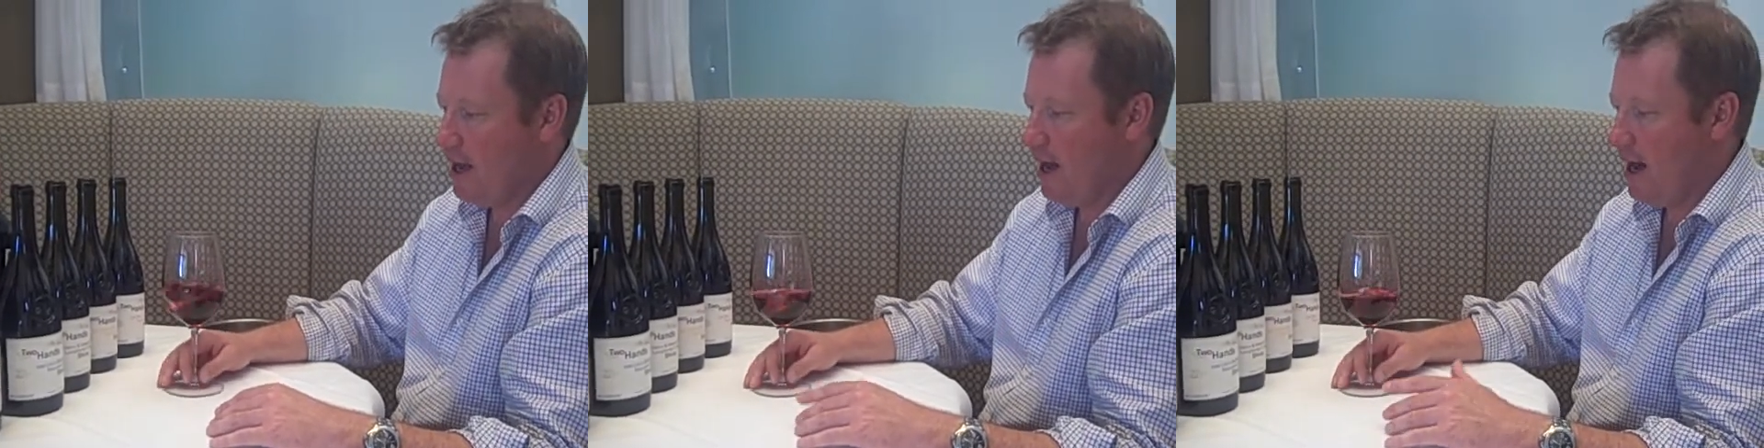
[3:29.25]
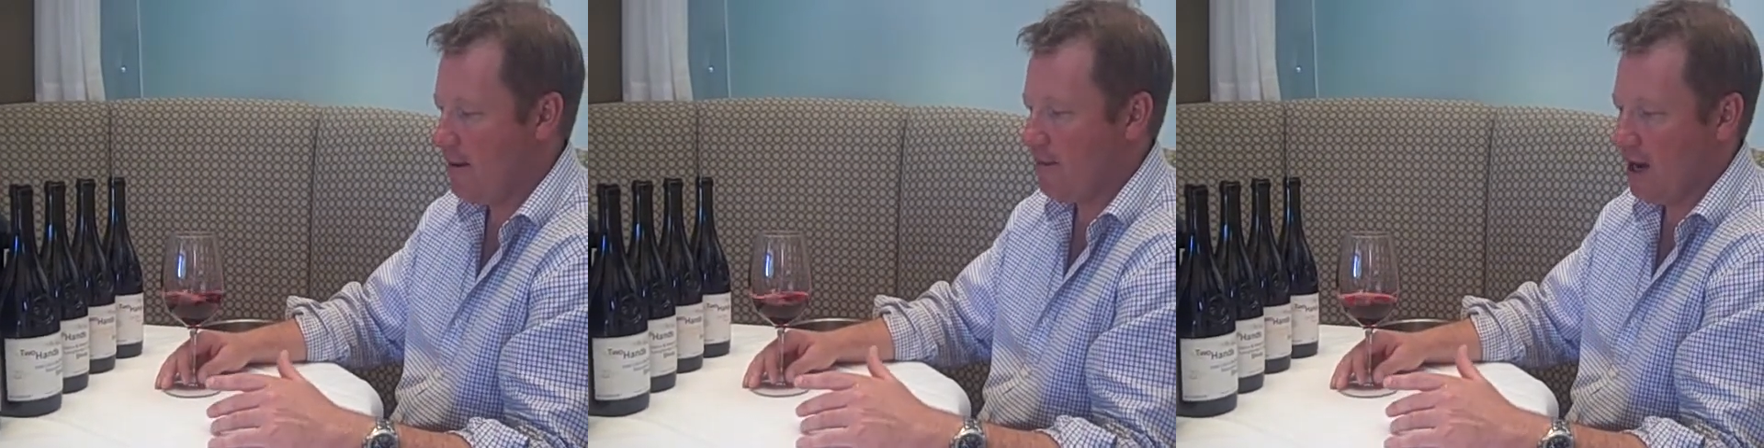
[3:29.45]

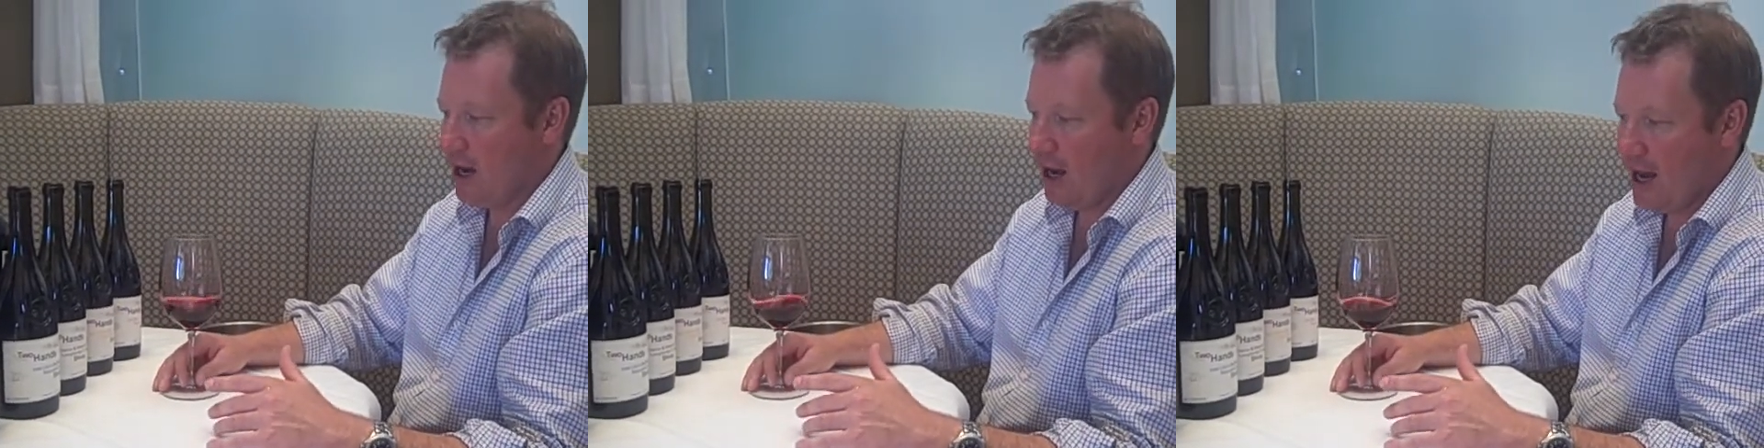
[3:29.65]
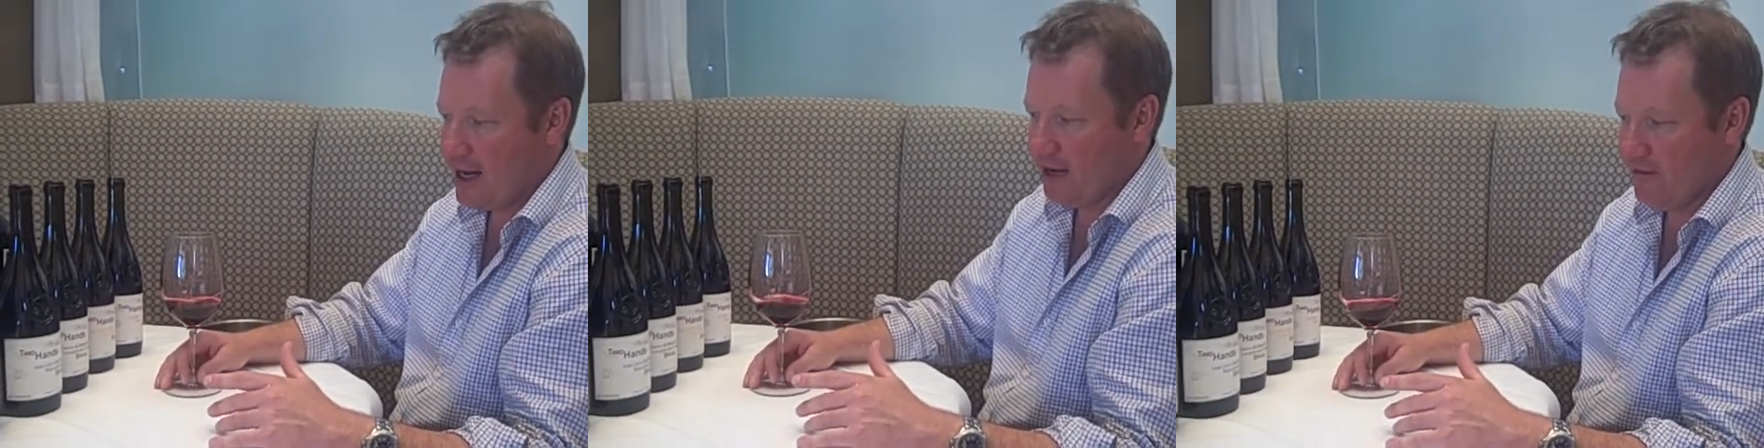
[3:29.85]
I
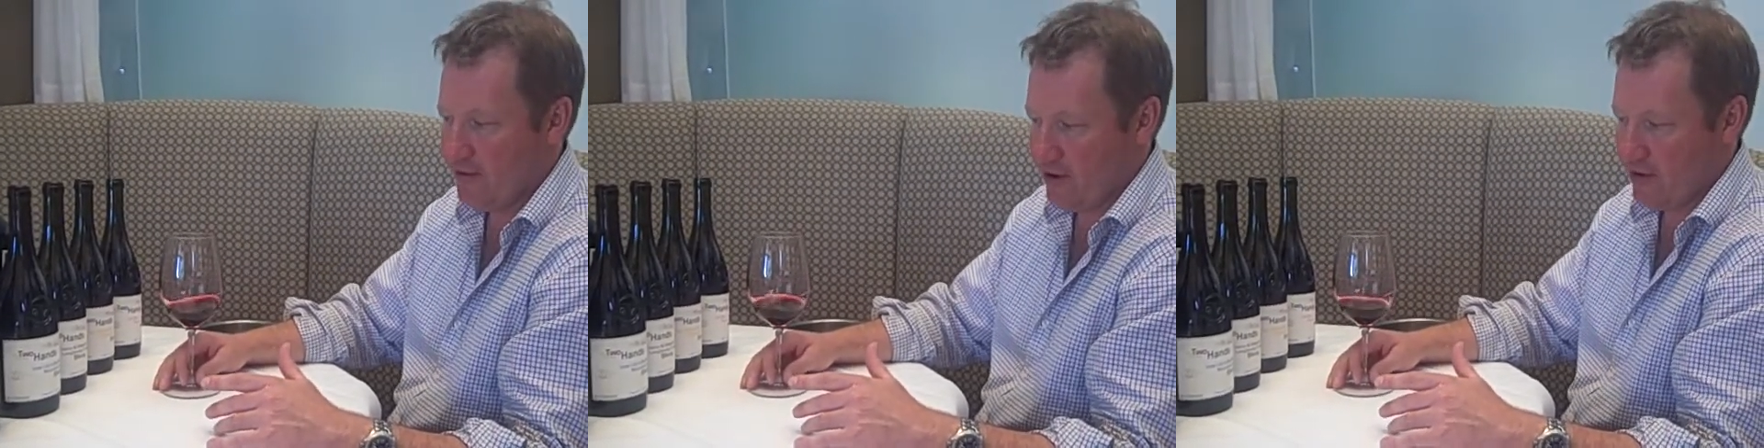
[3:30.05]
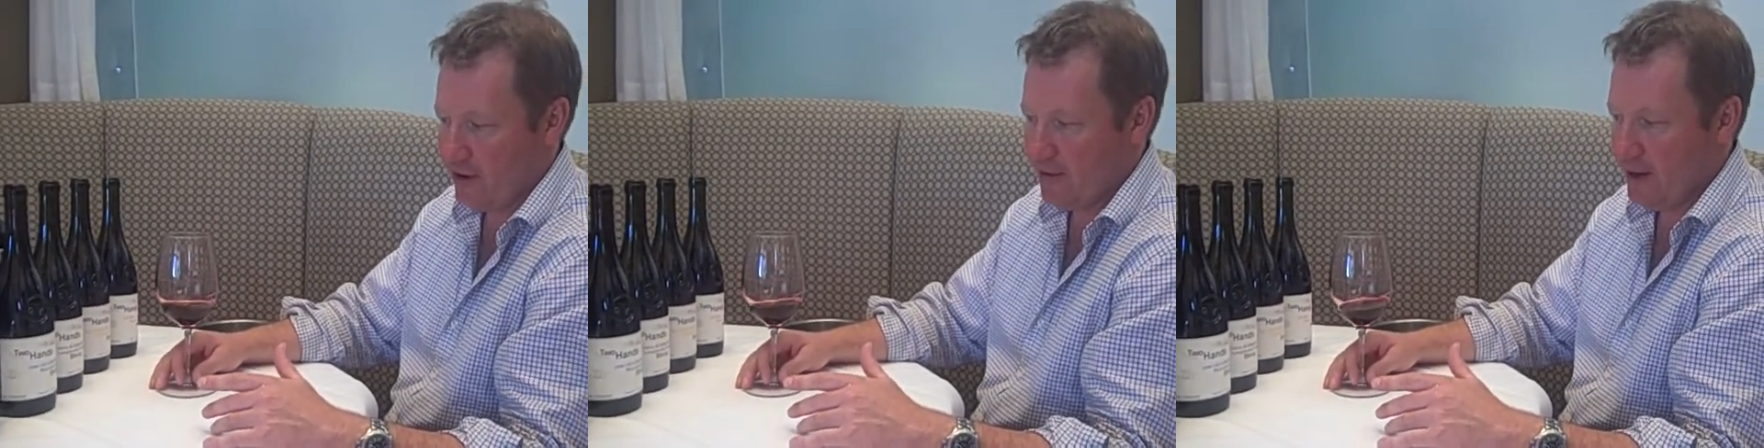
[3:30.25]
like it
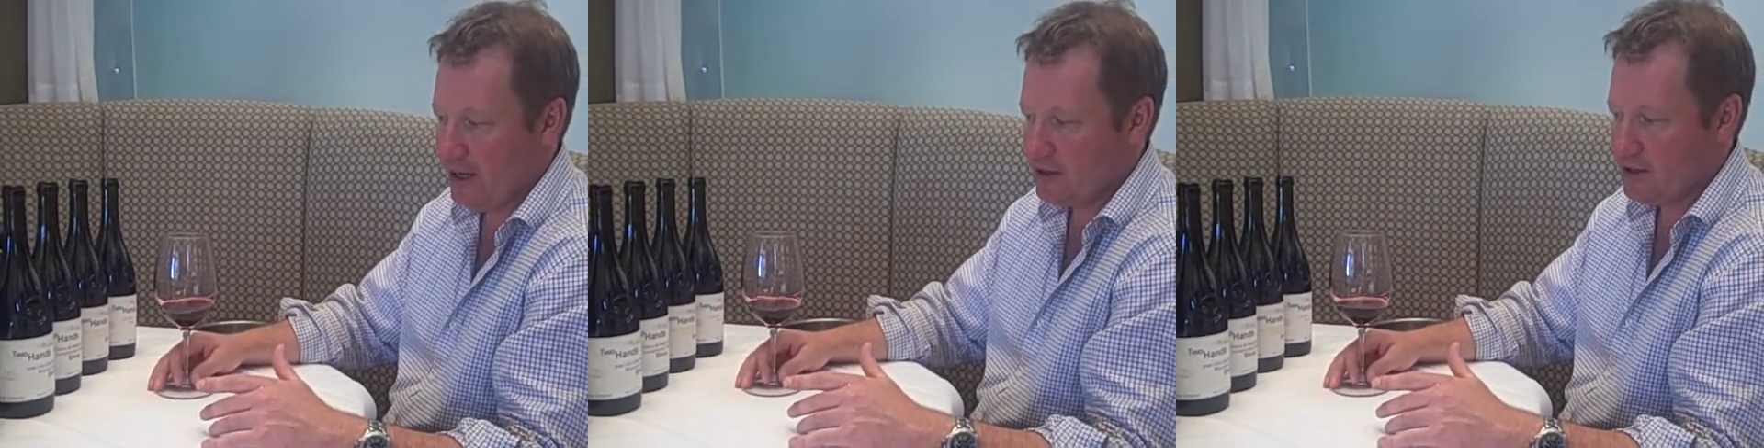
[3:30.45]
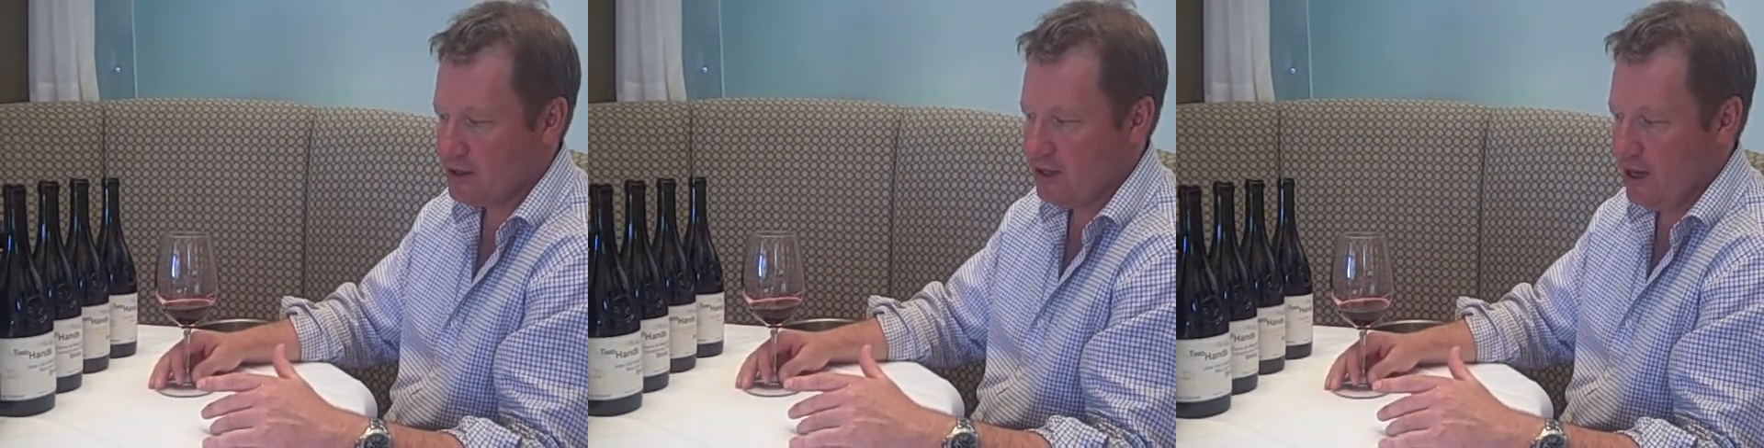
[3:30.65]
very
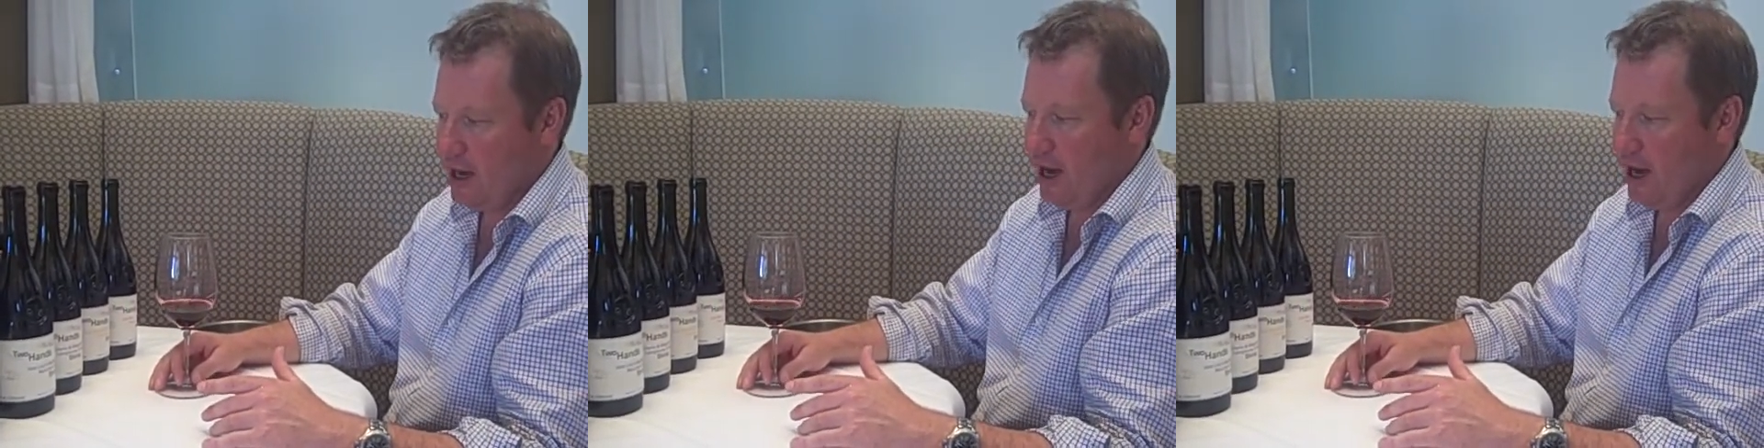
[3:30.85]
much,